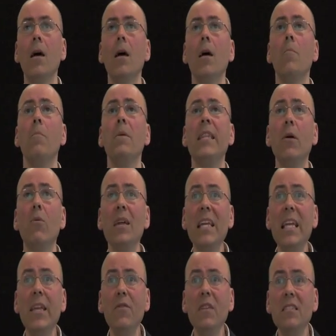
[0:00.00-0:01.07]
But there were
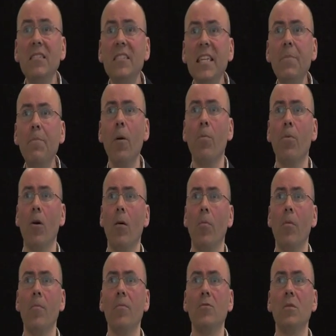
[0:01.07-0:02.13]
even deeper
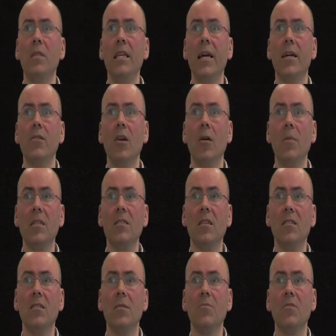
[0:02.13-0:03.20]
problems with the economic
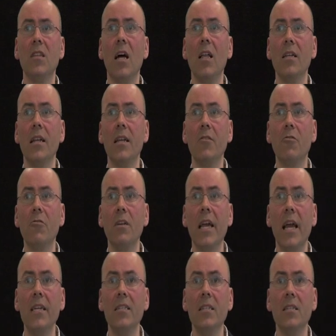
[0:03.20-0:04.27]
system Stalin had
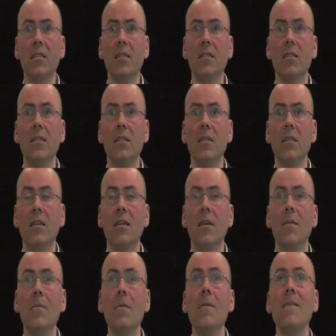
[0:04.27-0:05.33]
created.
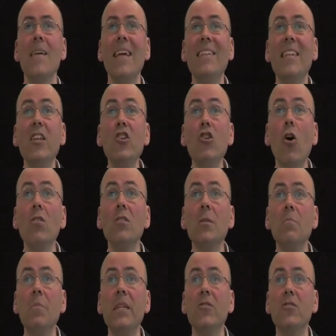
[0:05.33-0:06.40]
It did not
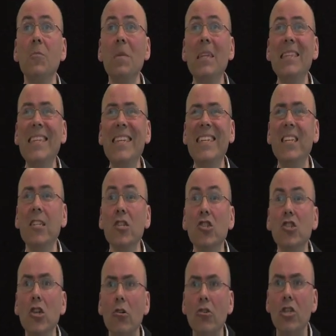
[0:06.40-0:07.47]
appear to be leading to
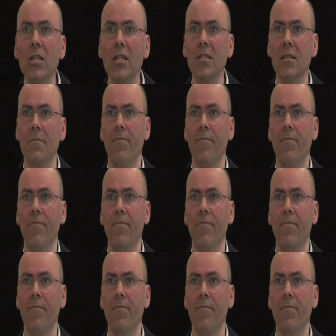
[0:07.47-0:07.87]
socialism.